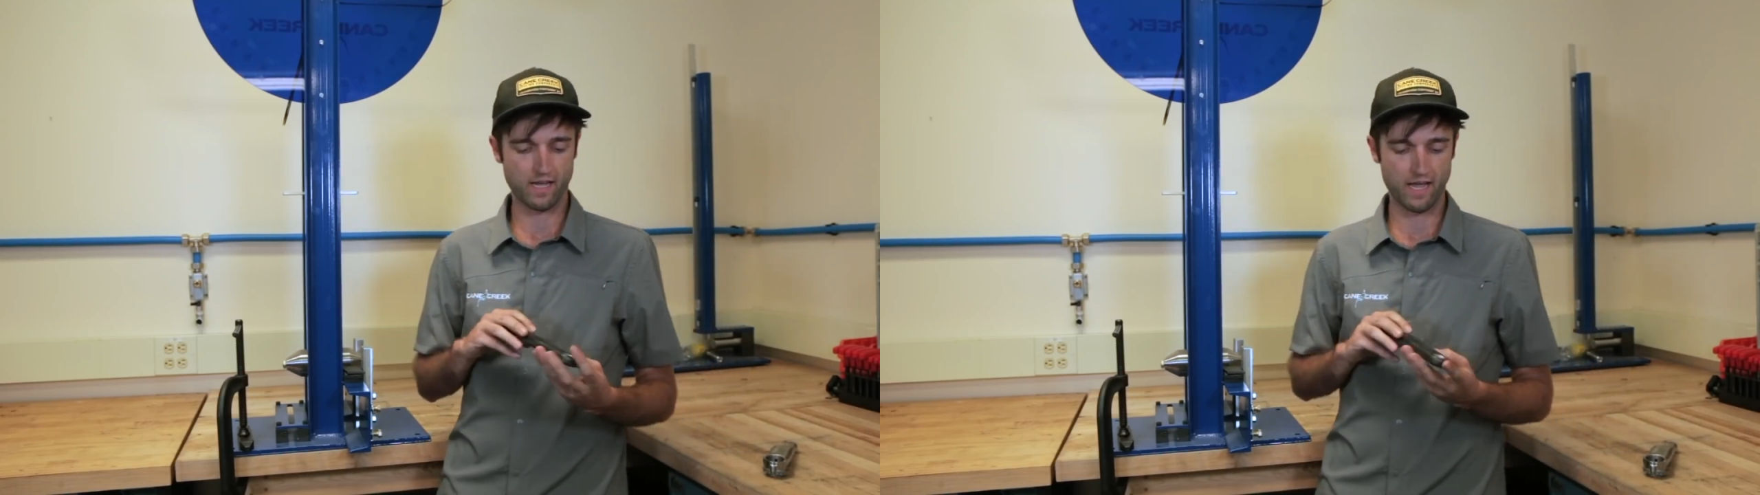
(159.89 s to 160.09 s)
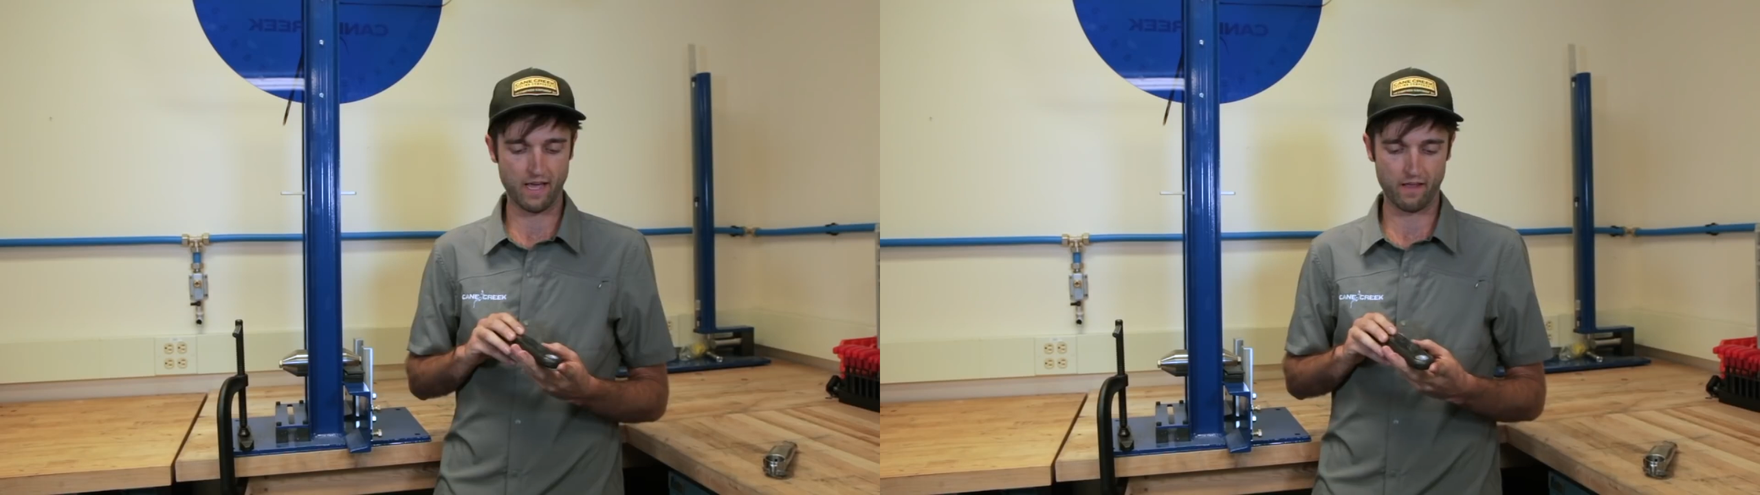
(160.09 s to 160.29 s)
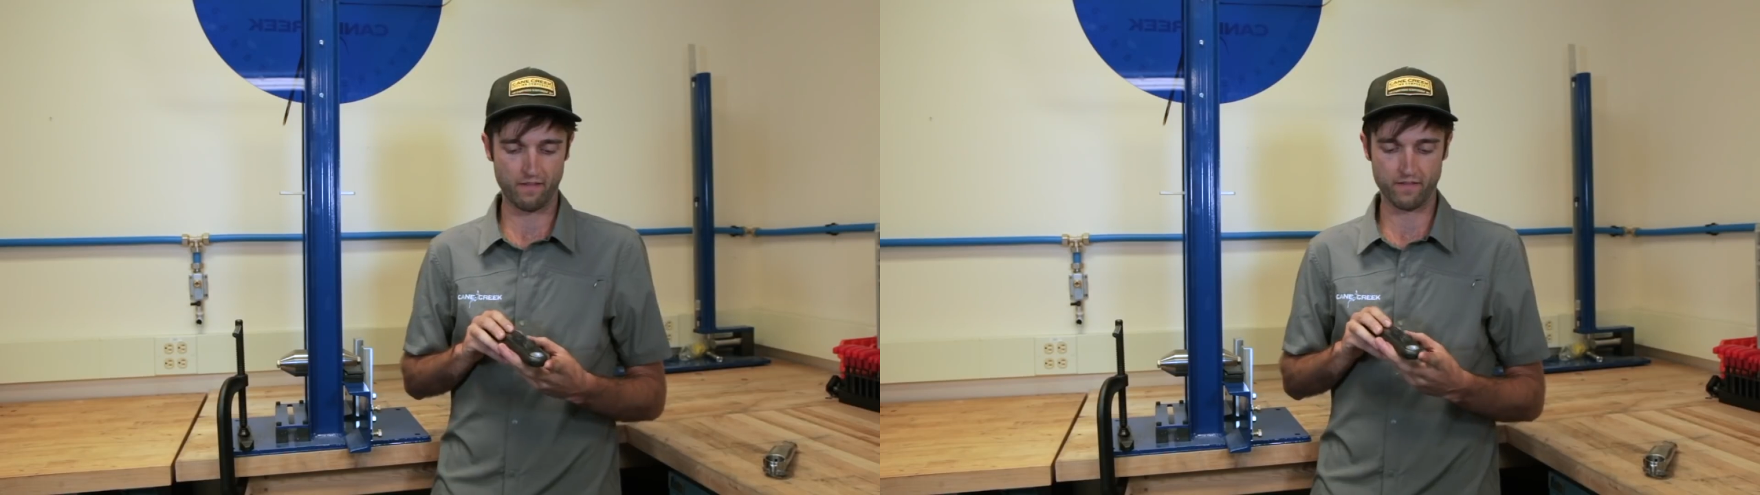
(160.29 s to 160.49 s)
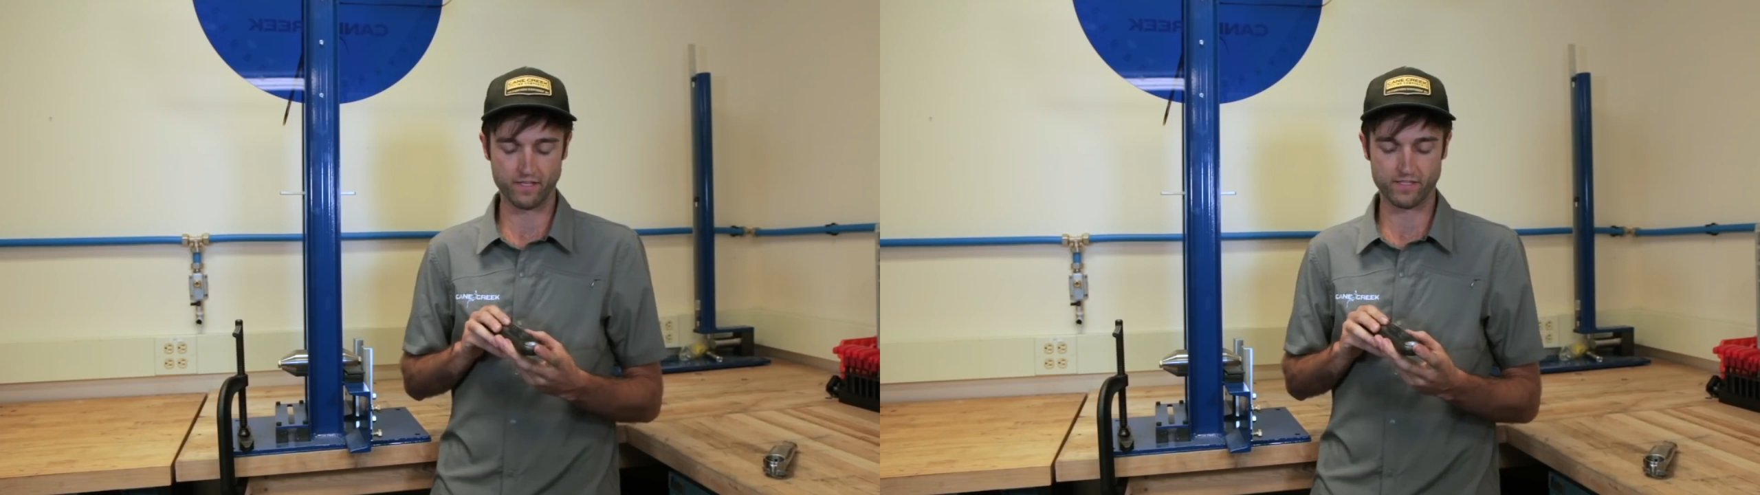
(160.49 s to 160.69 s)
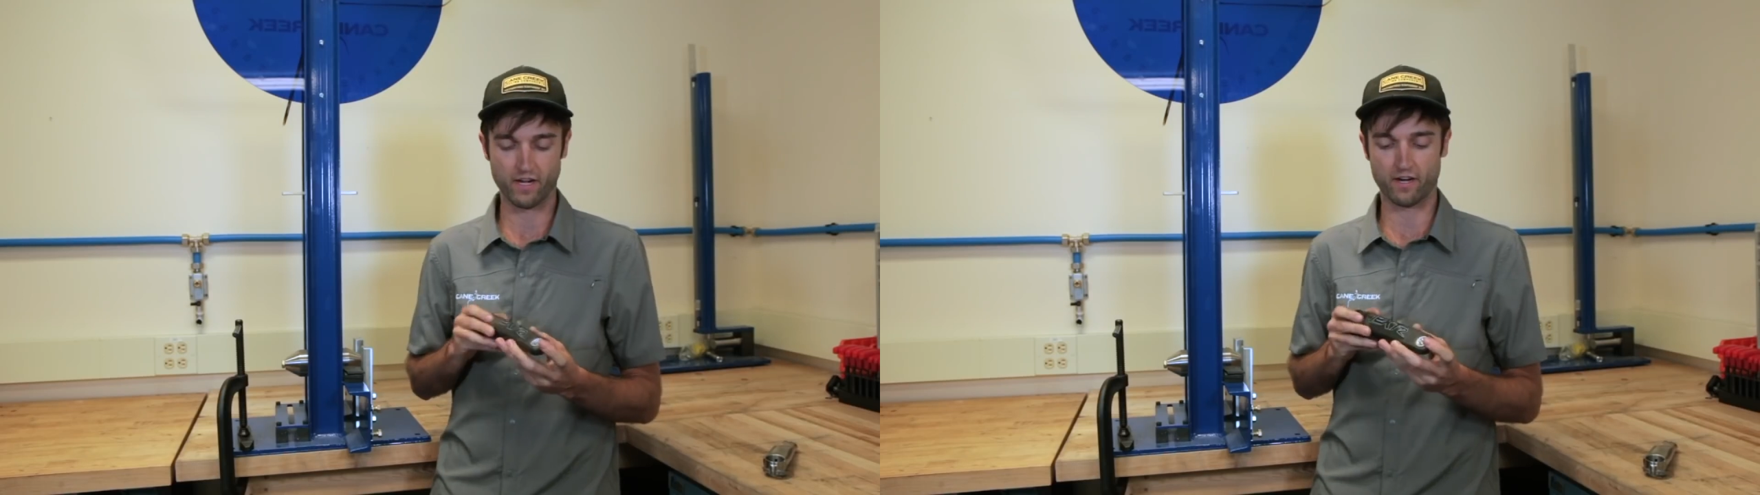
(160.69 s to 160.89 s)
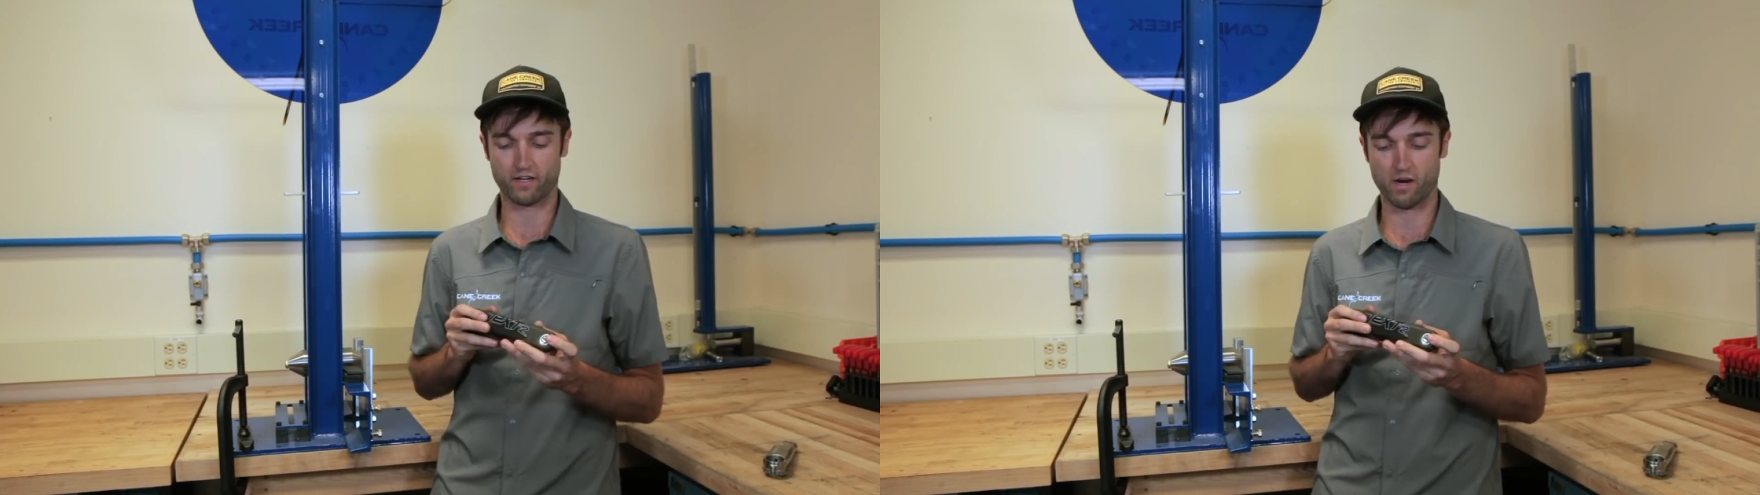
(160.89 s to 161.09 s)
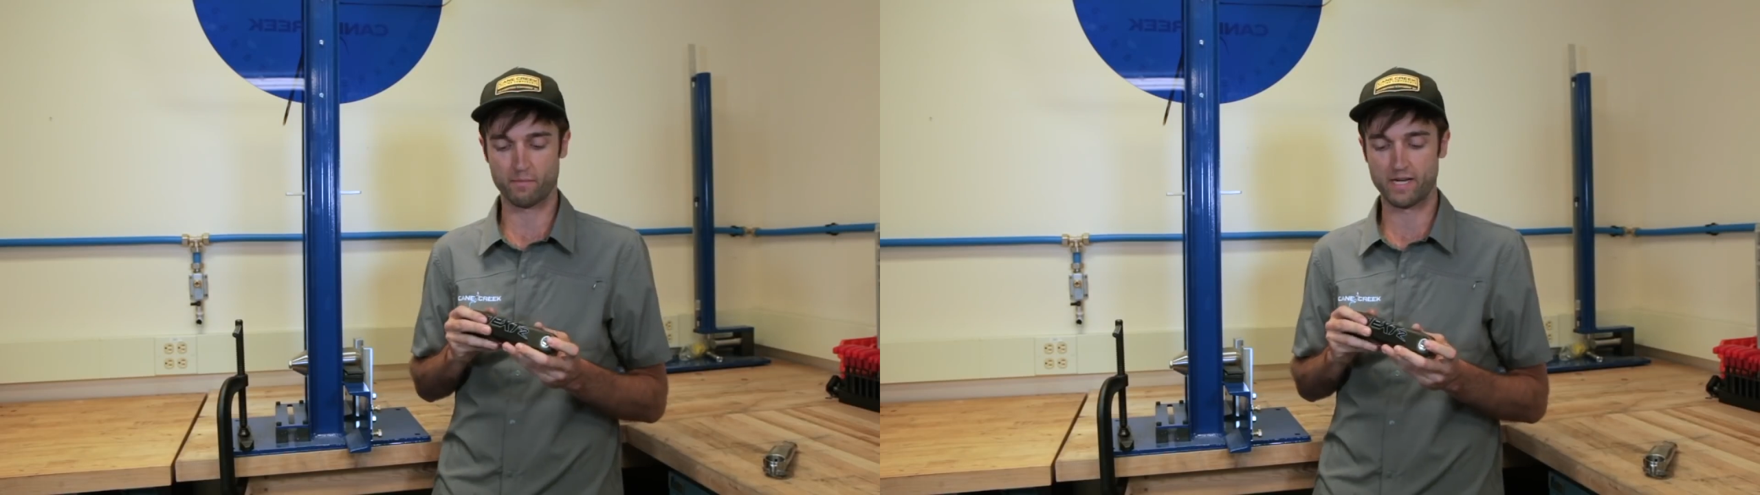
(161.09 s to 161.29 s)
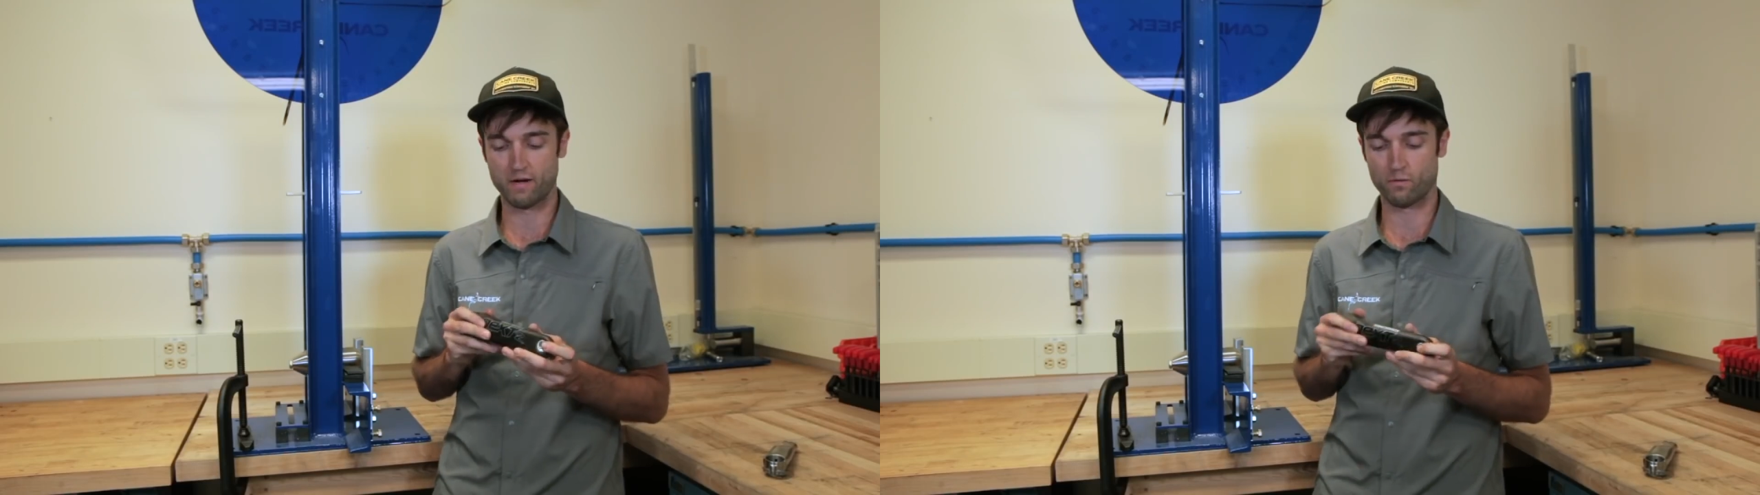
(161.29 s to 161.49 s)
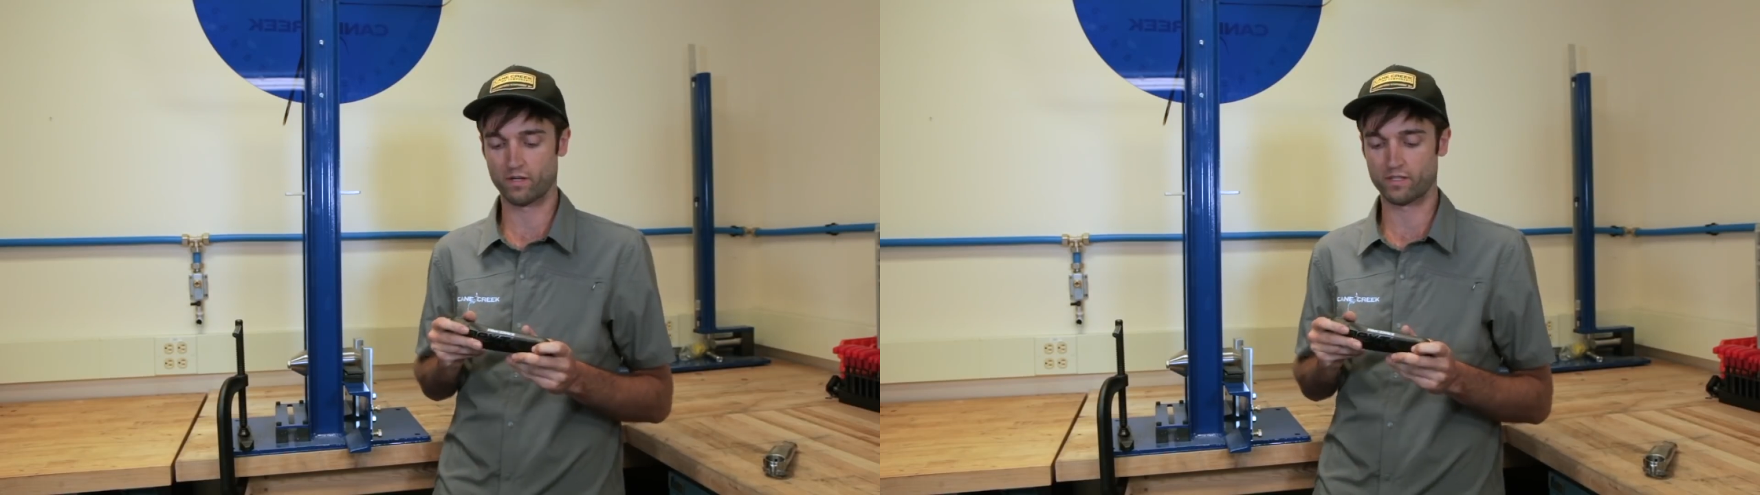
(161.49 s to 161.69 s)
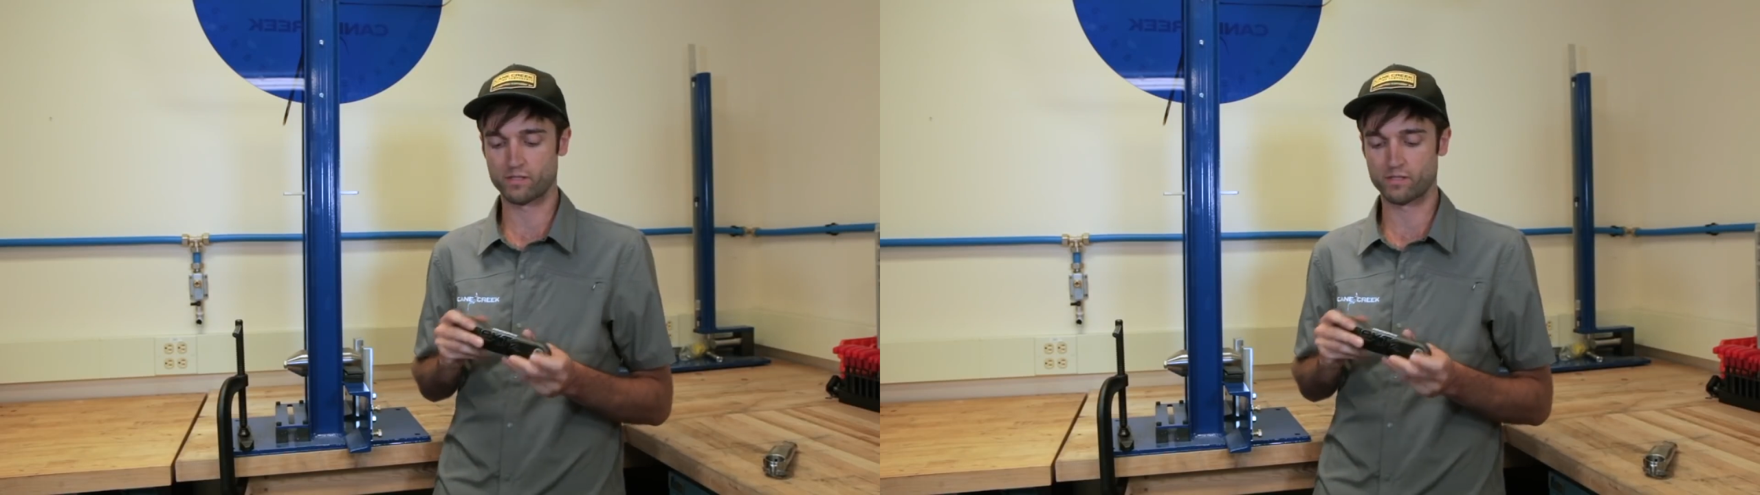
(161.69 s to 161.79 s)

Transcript: and the entire carbon network